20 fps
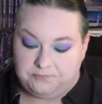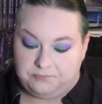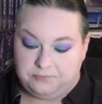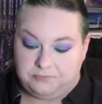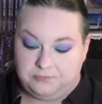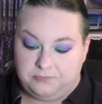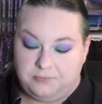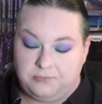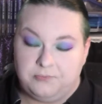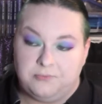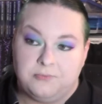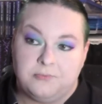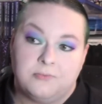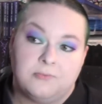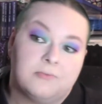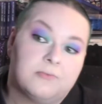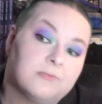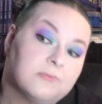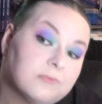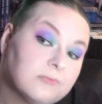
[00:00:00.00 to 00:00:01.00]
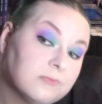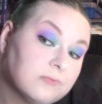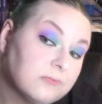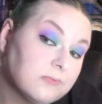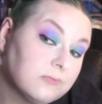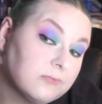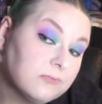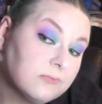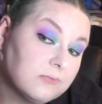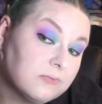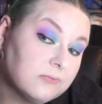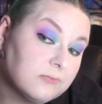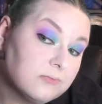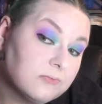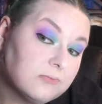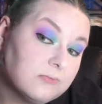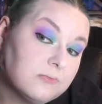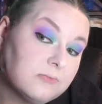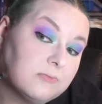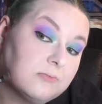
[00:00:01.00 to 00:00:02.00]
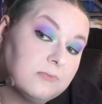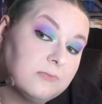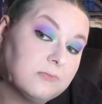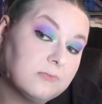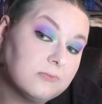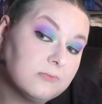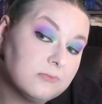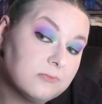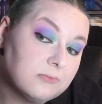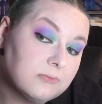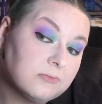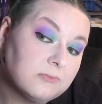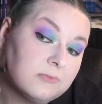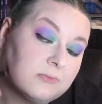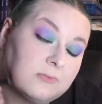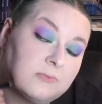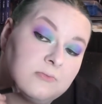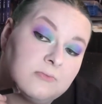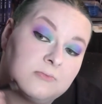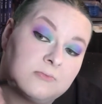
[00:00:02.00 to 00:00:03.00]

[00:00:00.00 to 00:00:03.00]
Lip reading: [no speech]